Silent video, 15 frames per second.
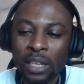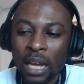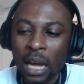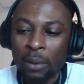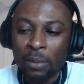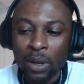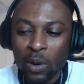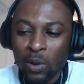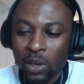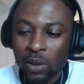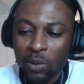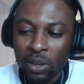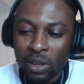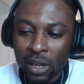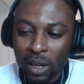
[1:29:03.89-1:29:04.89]
I'm the only
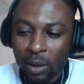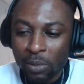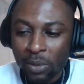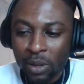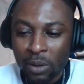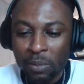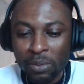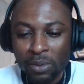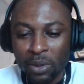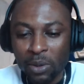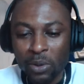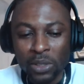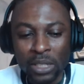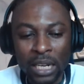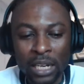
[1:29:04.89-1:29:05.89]
one that comes up. So
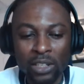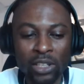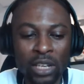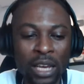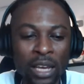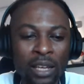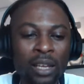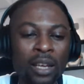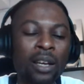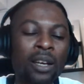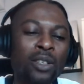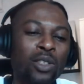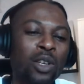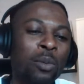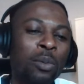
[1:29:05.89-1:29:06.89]
Shady Shay
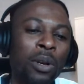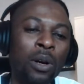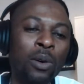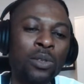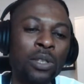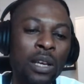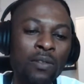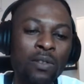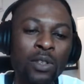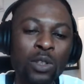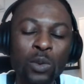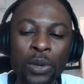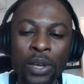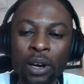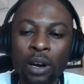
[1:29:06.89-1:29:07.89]
007,
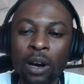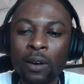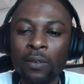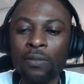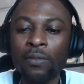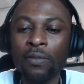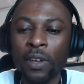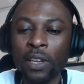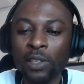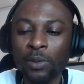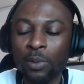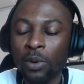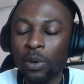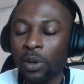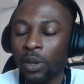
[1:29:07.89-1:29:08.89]
Twitter,
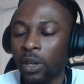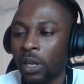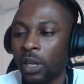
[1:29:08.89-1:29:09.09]
Facebook,